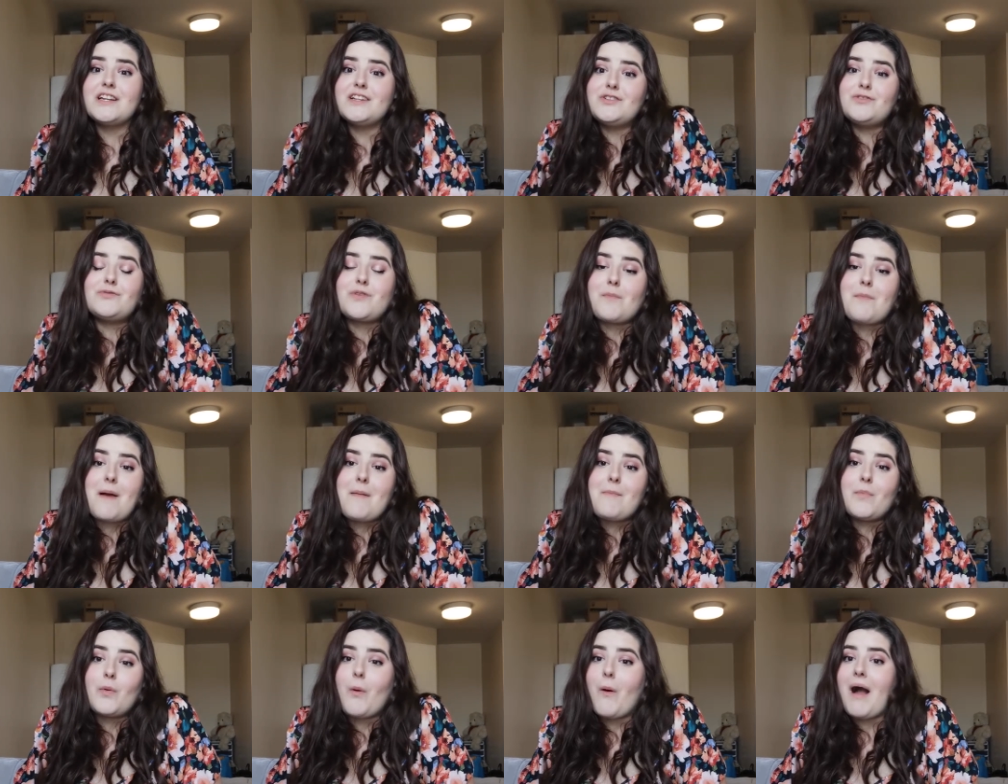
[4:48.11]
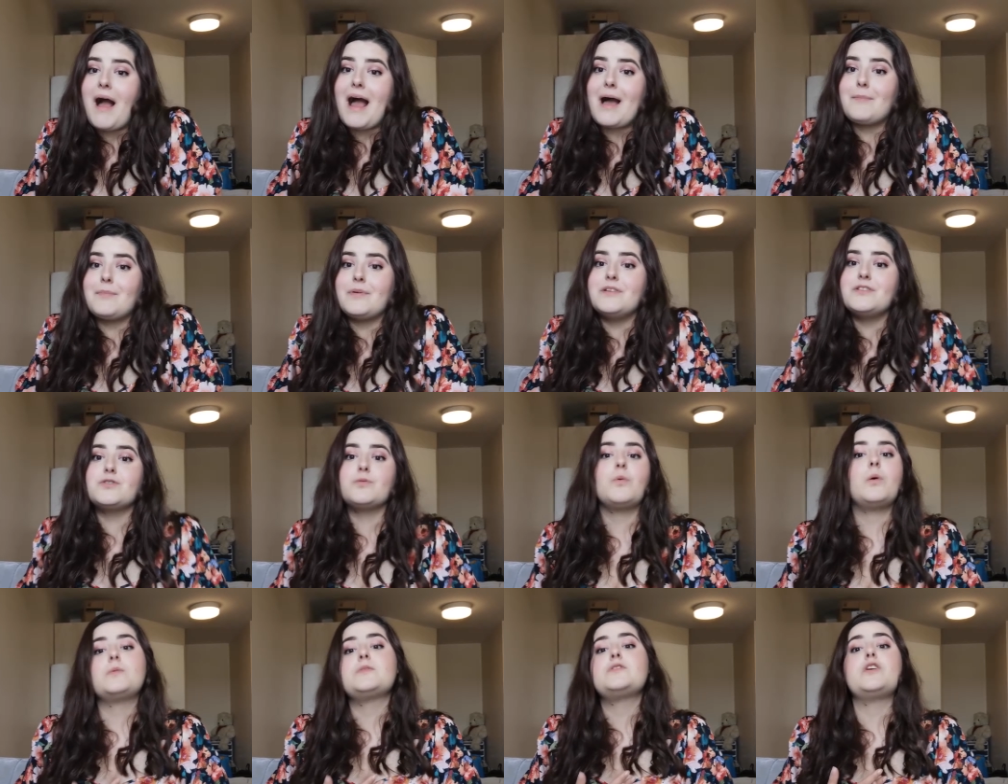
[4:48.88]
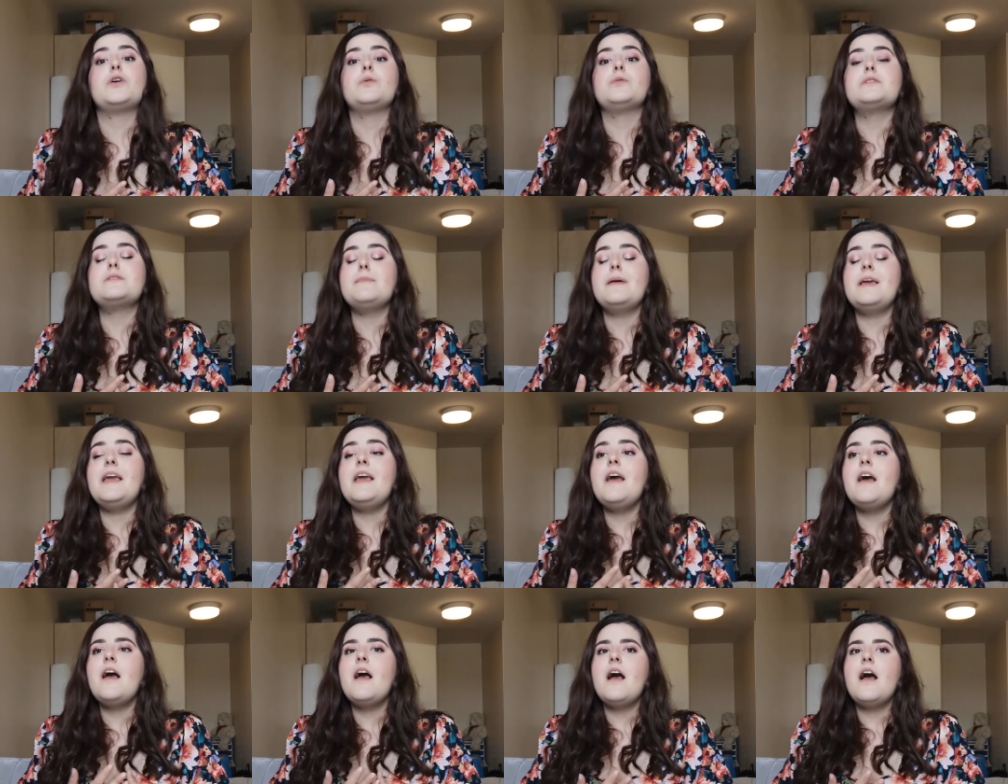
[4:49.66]
I don't remember what happened or what was told to
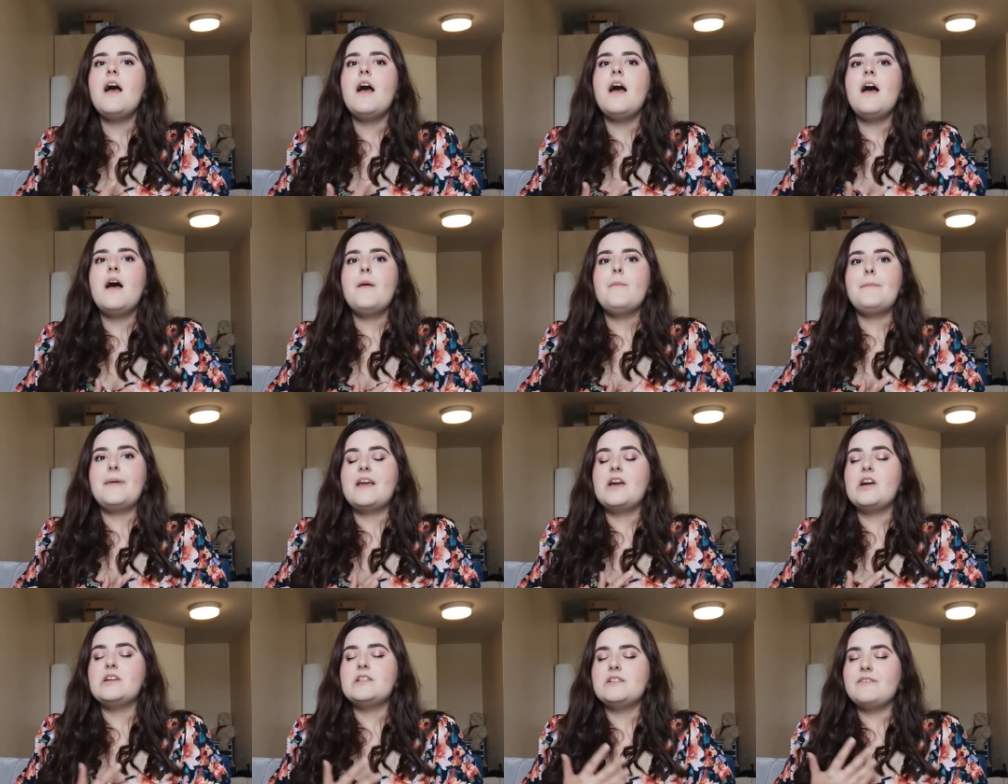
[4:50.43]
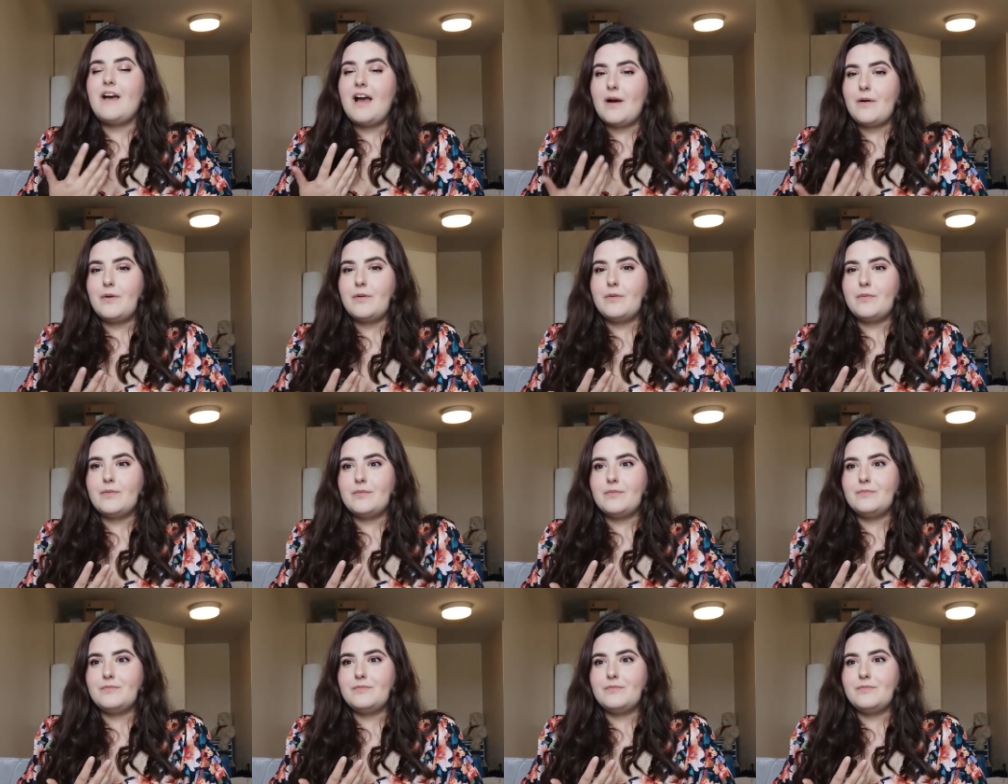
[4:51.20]
me because of how